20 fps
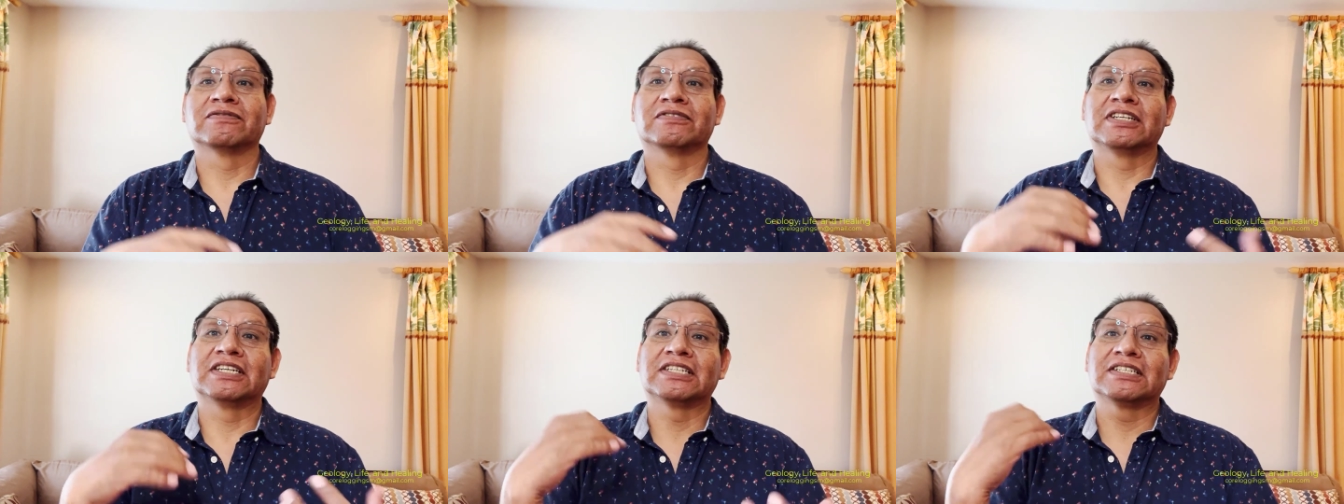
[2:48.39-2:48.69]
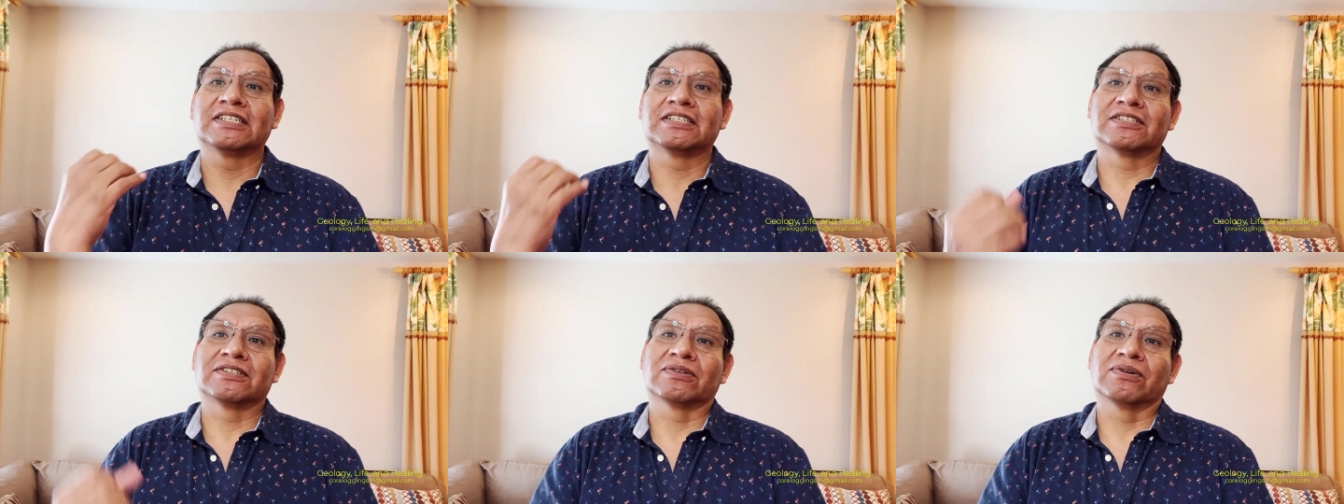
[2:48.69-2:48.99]
that
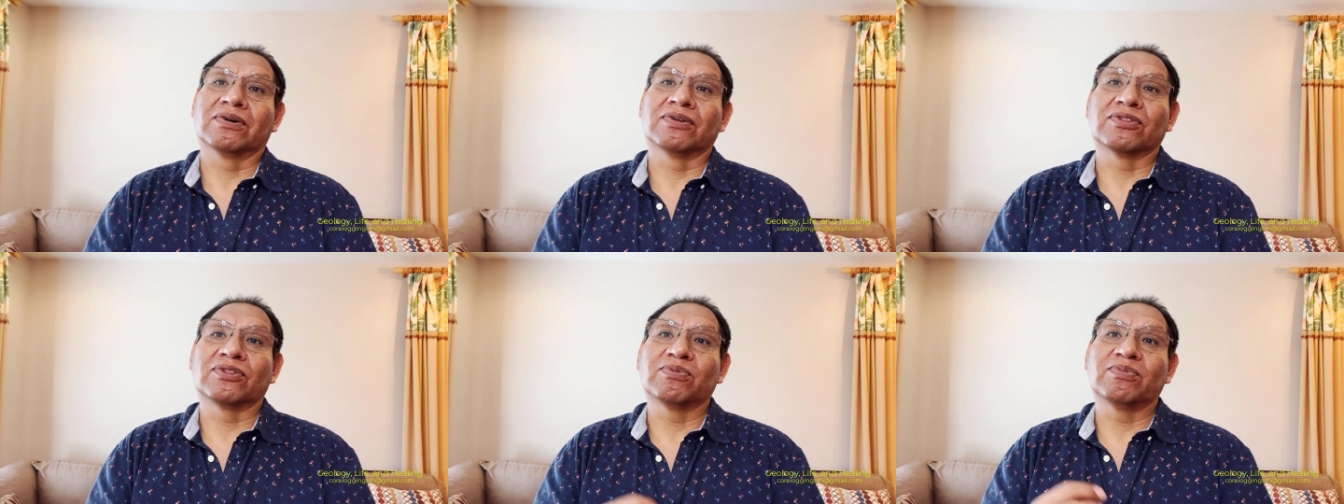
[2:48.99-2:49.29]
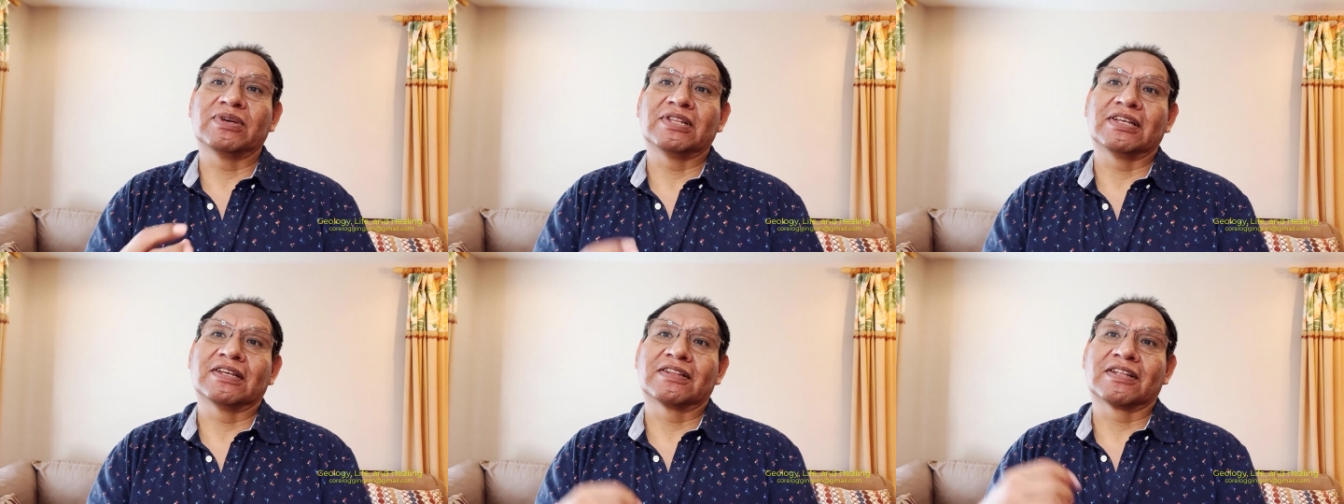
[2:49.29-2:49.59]
is going to
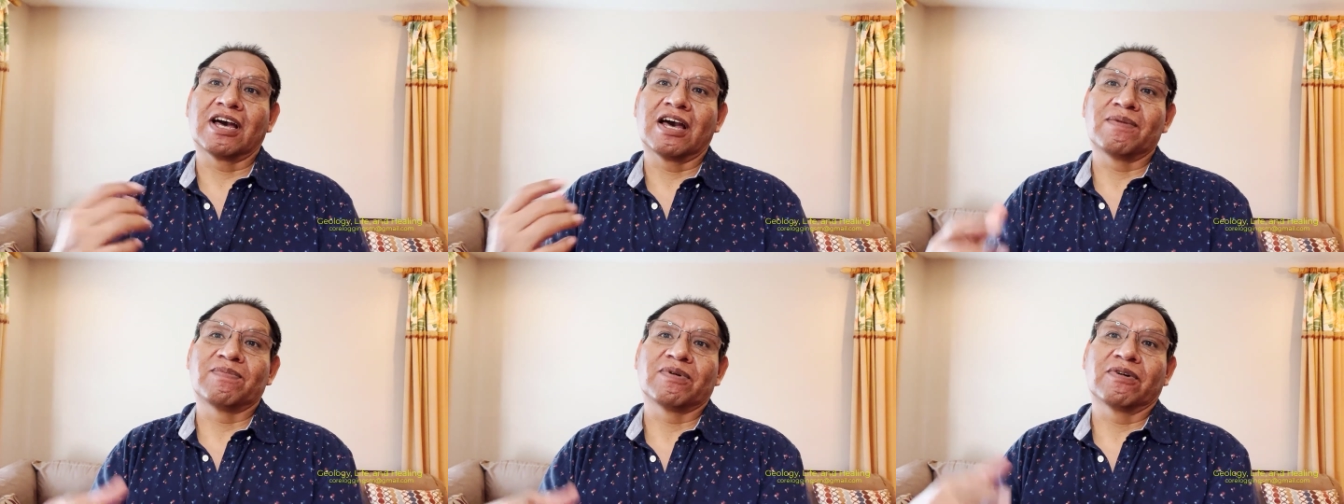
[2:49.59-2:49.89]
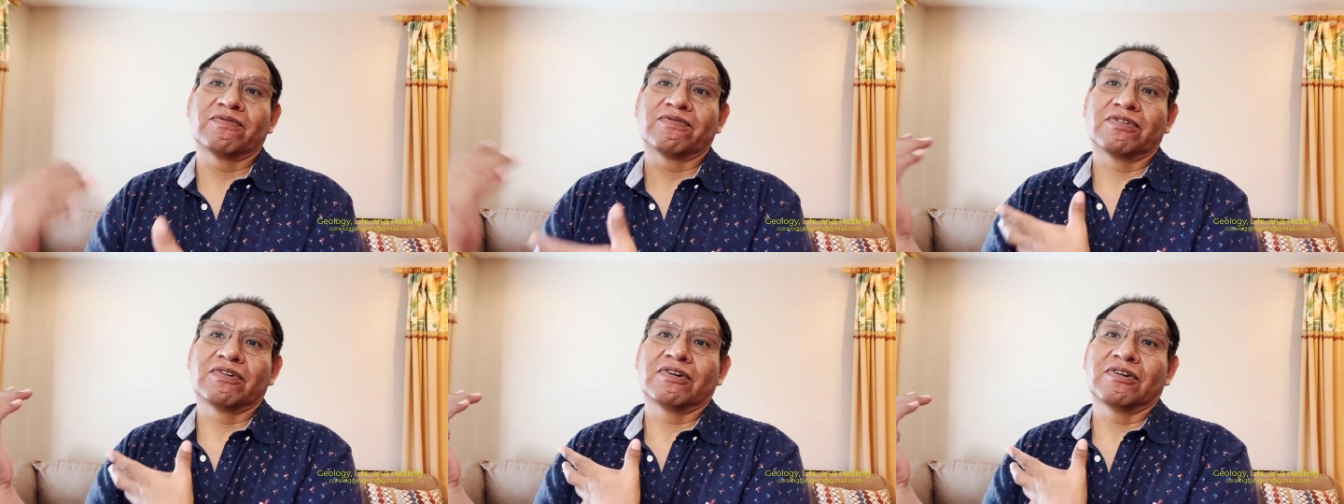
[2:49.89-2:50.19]
be the type
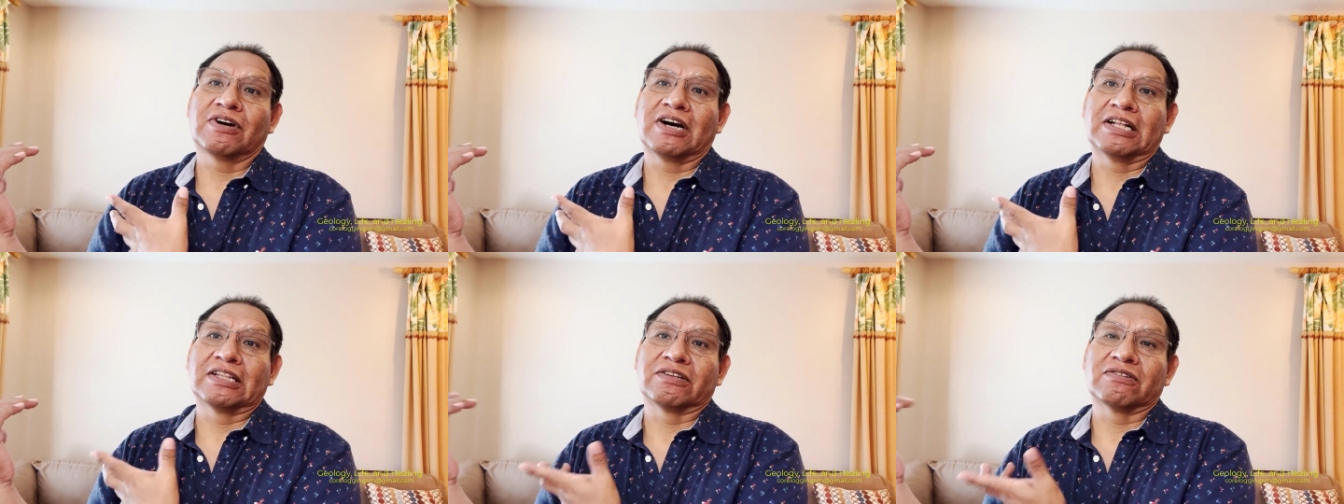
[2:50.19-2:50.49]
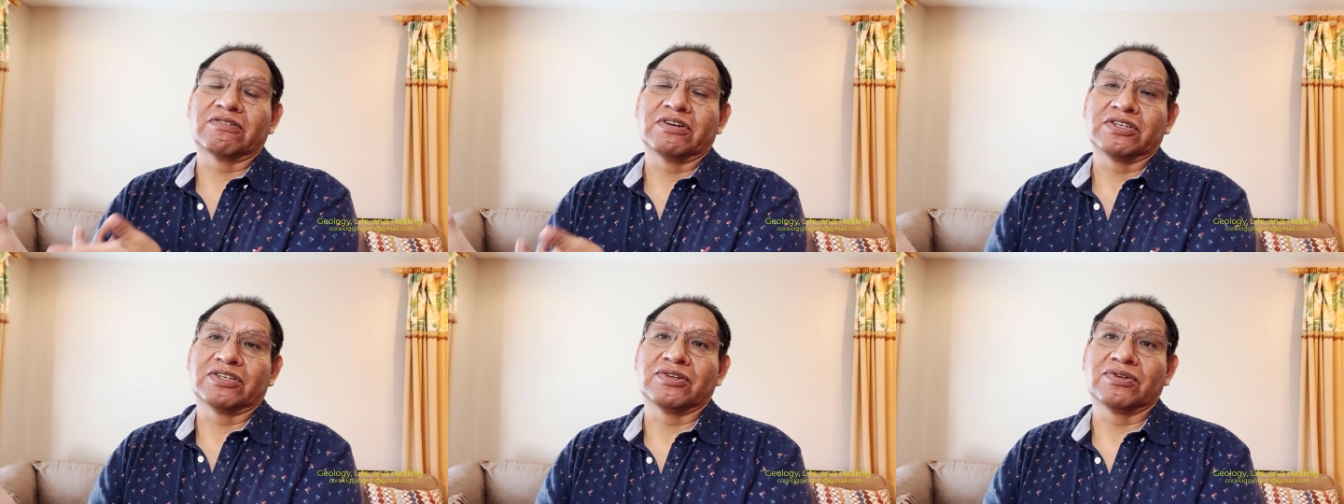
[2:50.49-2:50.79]
of
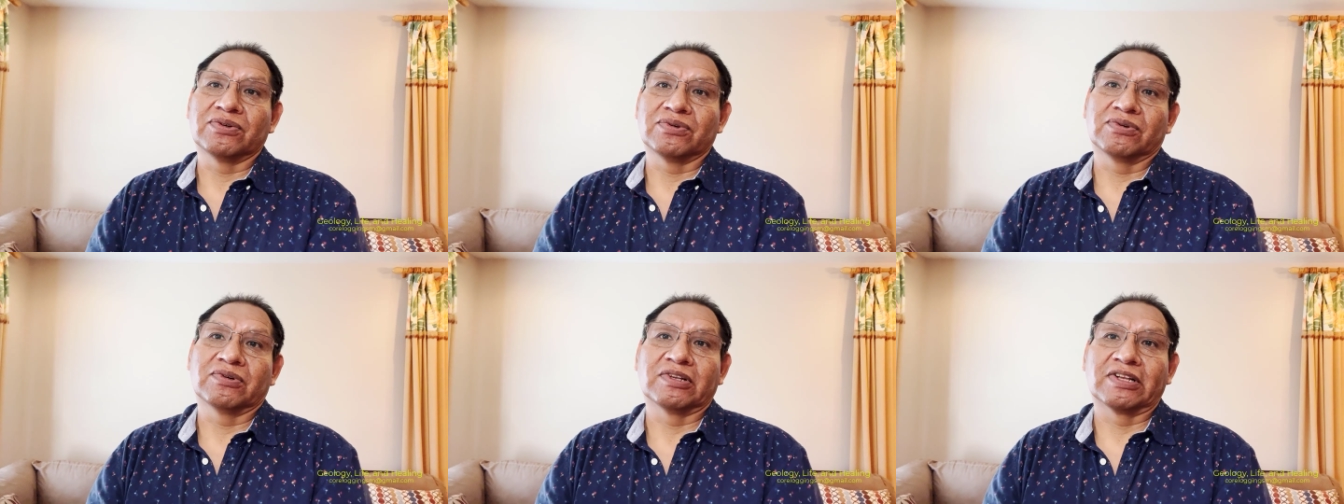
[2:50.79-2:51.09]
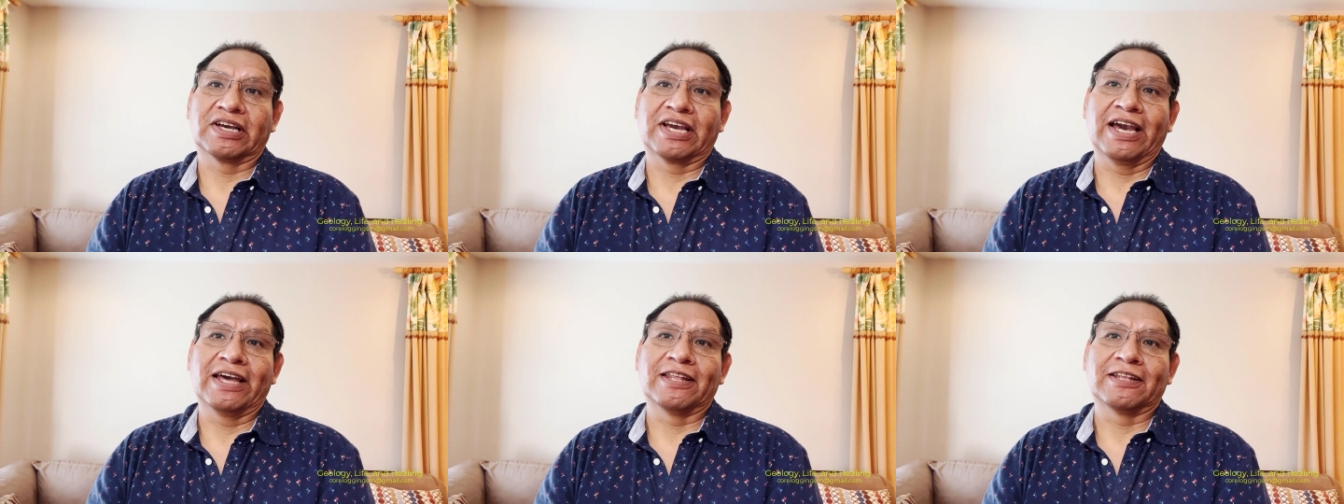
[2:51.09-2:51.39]
alteration you will
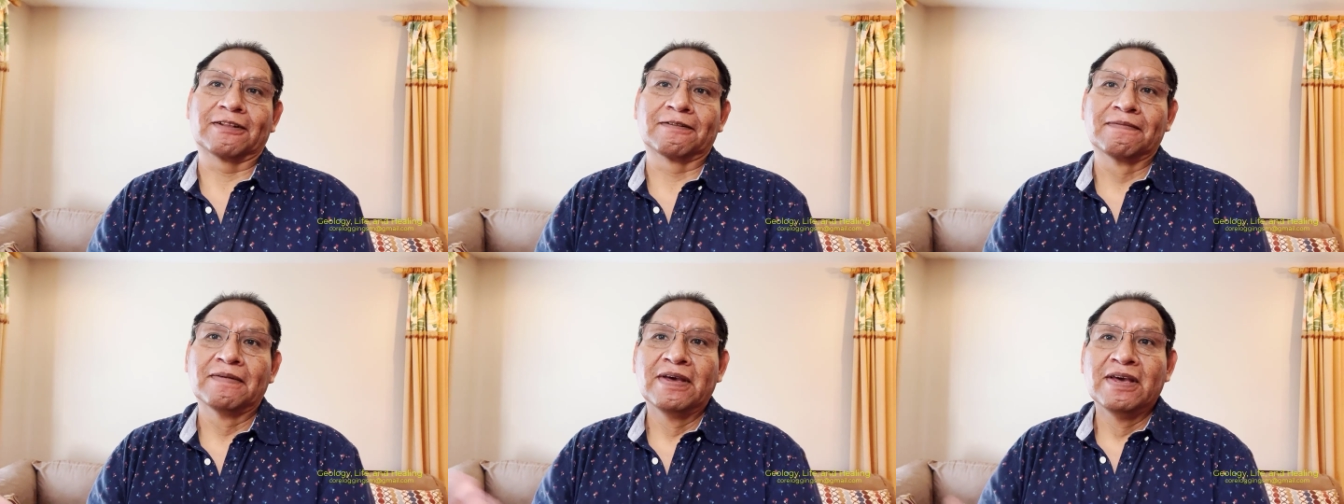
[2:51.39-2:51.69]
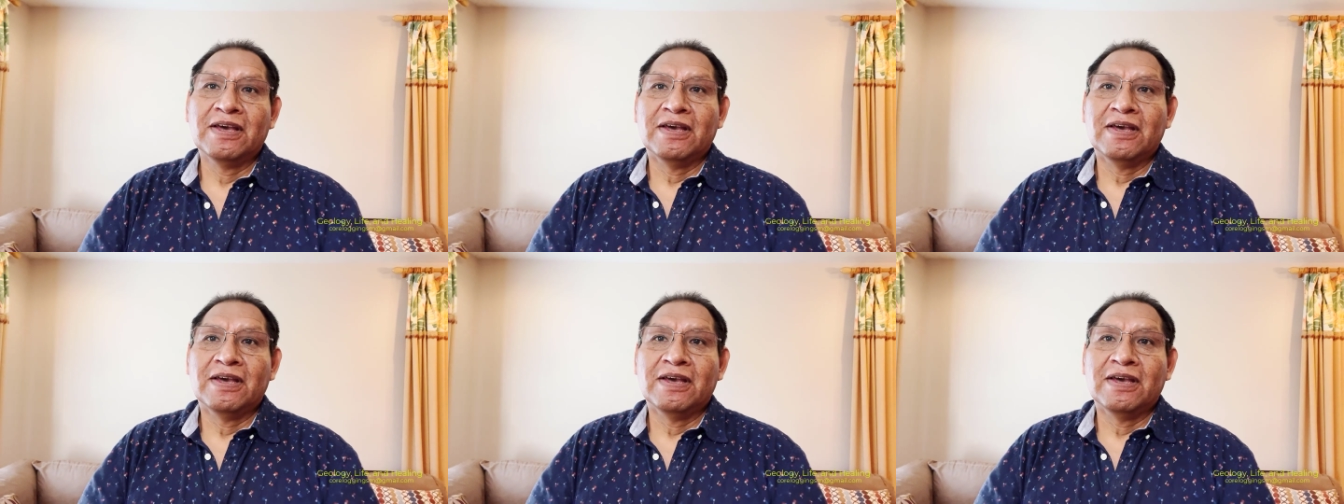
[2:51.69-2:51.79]
get.